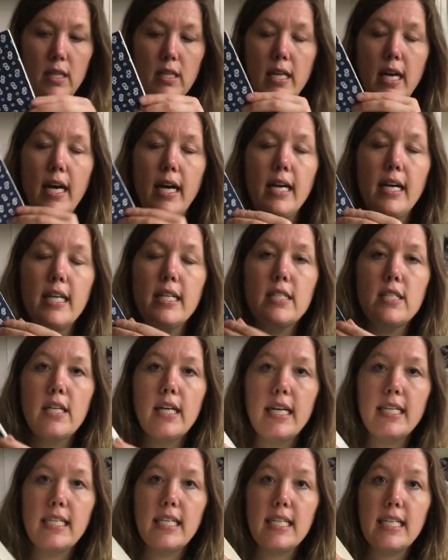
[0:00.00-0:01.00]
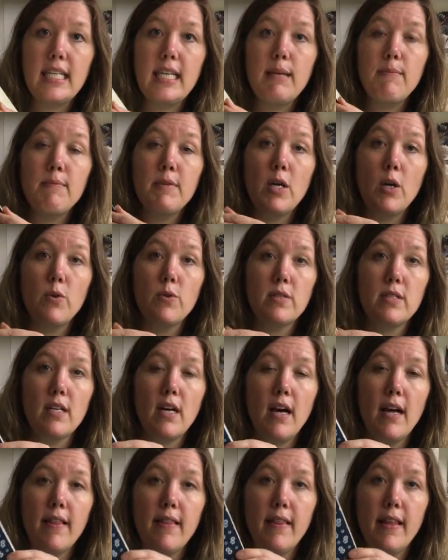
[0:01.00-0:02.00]
It's a good idea to keep notes
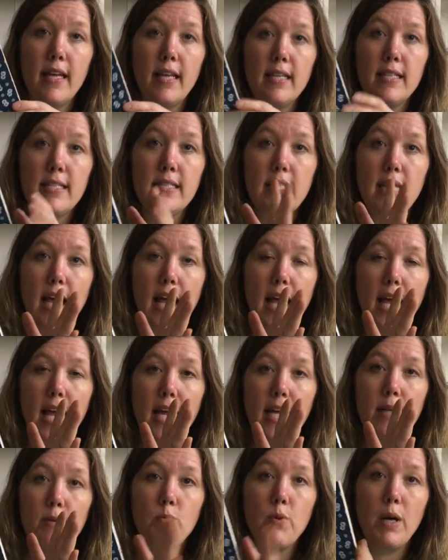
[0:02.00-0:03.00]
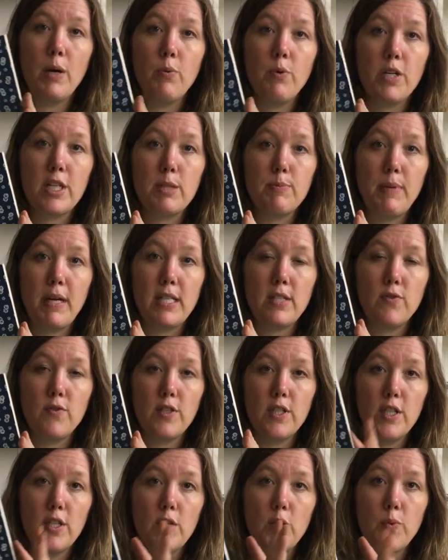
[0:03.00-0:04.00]
on things and what works best for
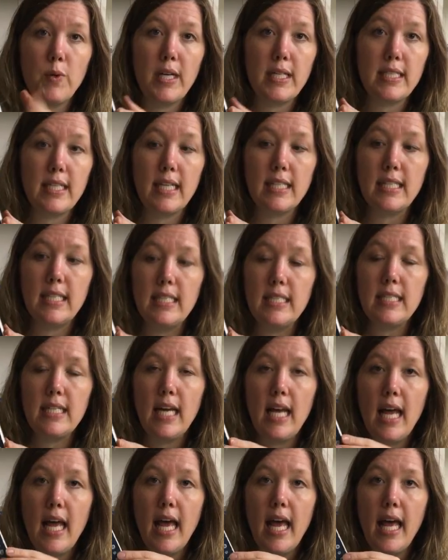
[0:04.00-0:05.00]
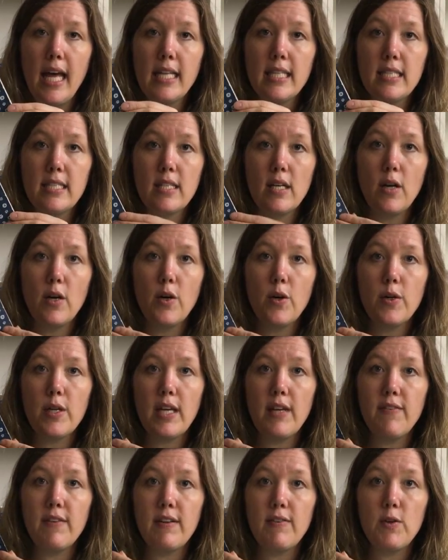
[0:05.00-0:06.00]
you, what doesn't. And so
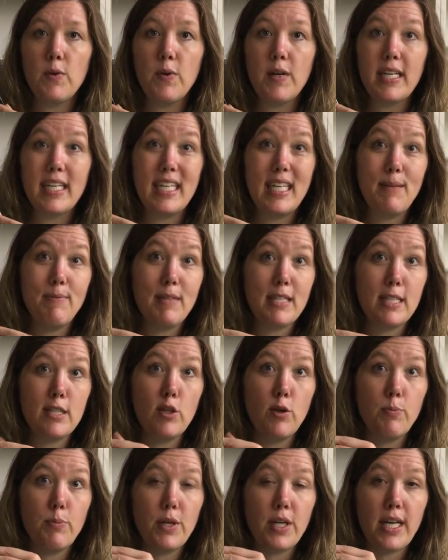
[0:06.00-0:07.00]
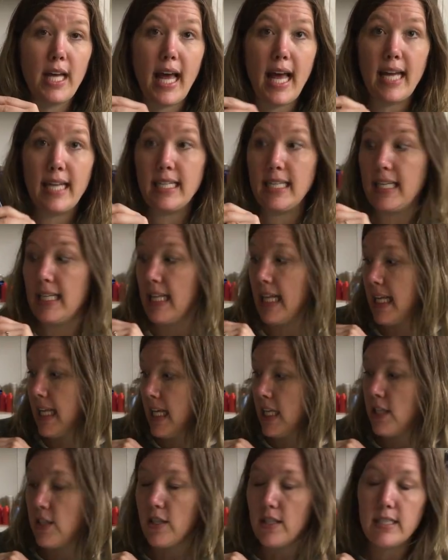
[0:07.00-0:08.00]
even if you want to keep this notebook handy, like
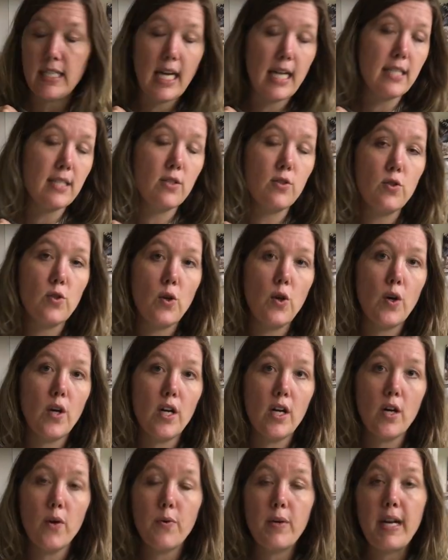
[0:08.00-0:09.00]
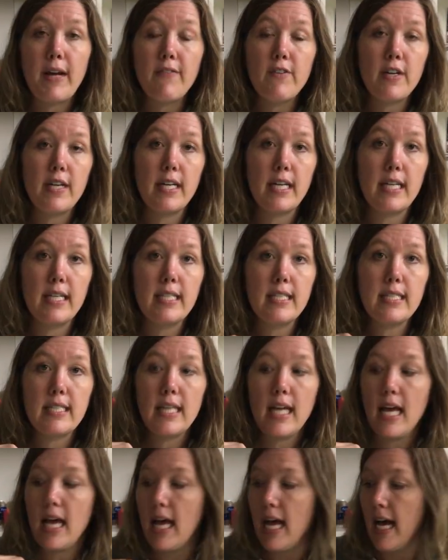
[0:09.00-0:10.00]
in your desk drawer or whatever it is,
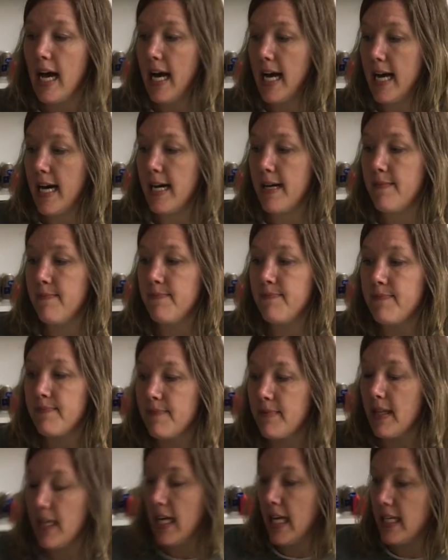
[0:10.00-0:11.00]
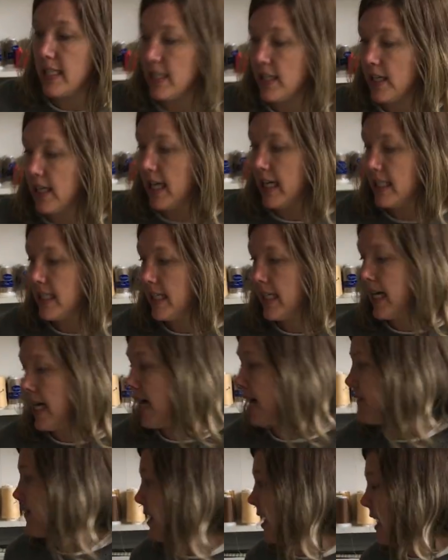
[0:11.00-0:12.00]
it's a good idea to
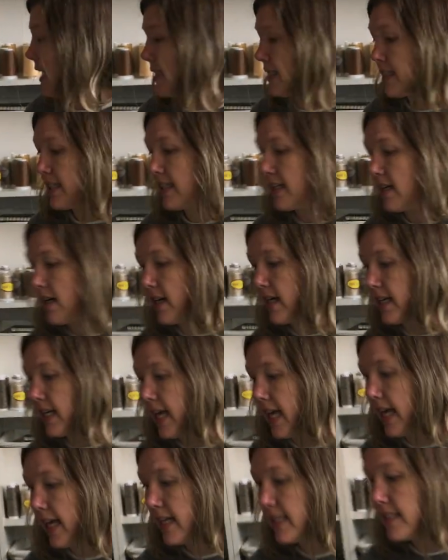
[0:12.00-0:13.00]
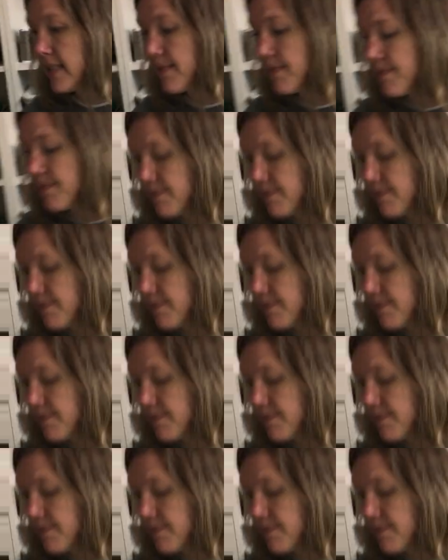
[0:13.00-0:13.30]
have that on hand.